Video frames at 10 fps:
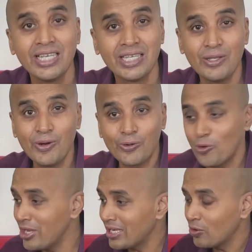You are
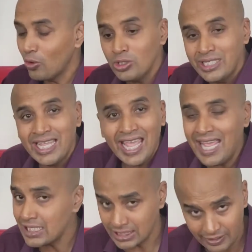going and holding
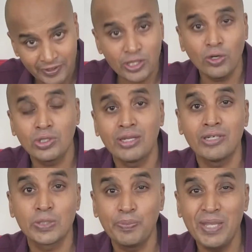hands, even though there
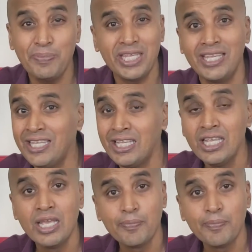is PPE,